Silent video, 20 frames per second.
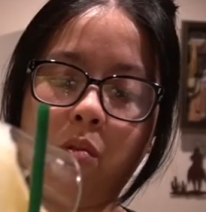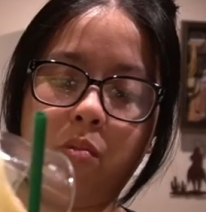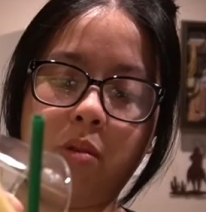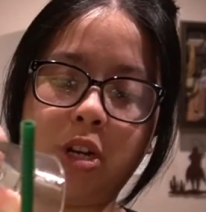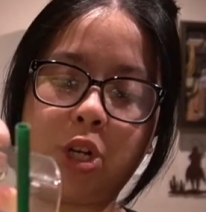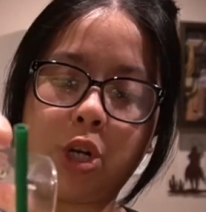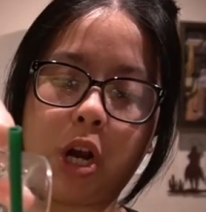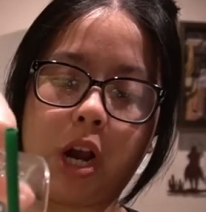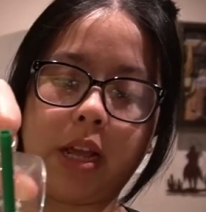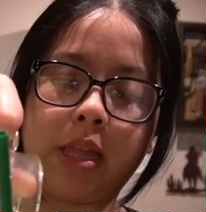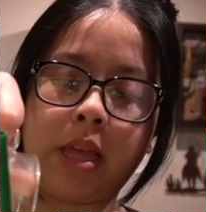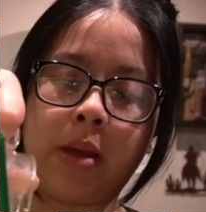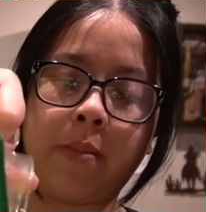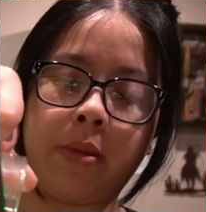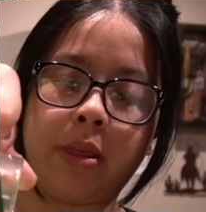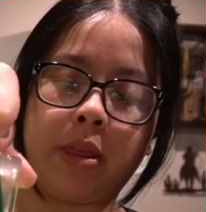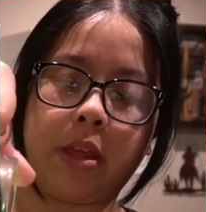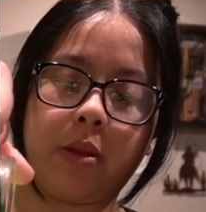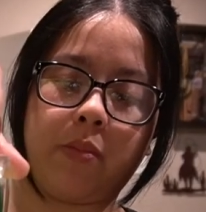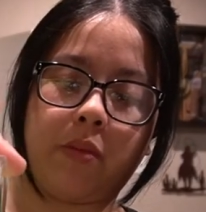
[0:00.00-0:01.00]
We tried that
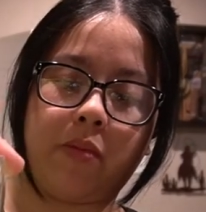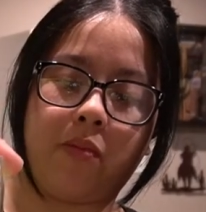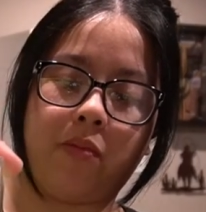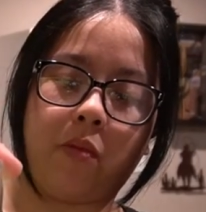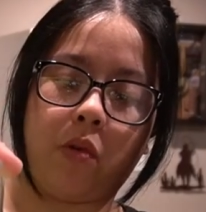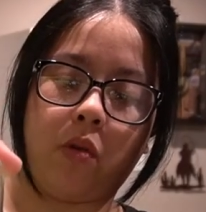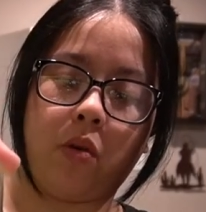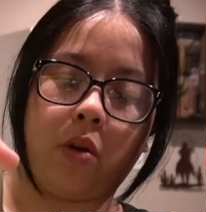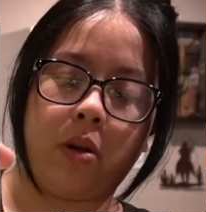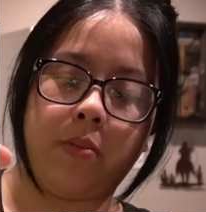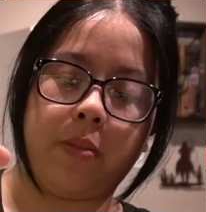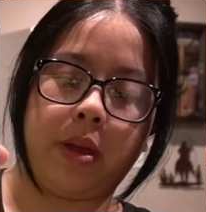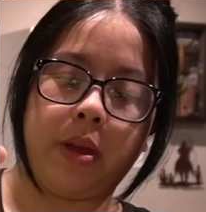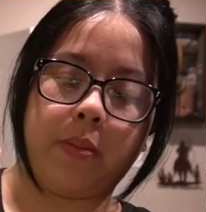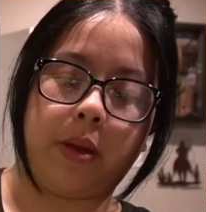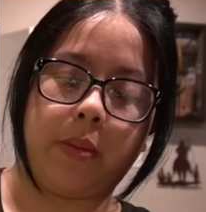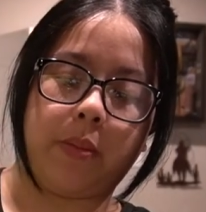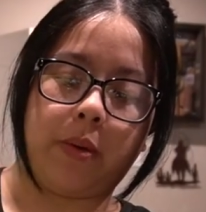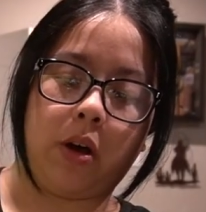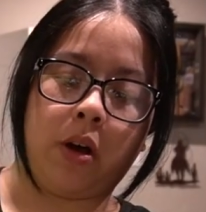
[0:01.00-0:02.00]
method before, me and
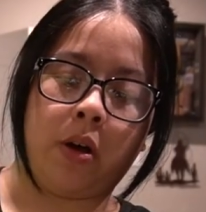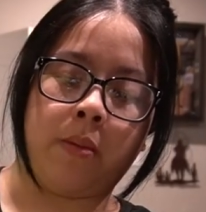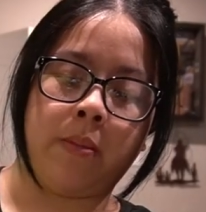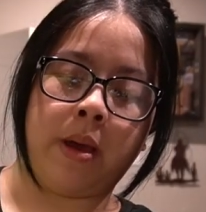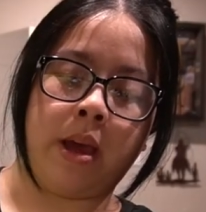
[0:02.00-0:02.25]
my mom,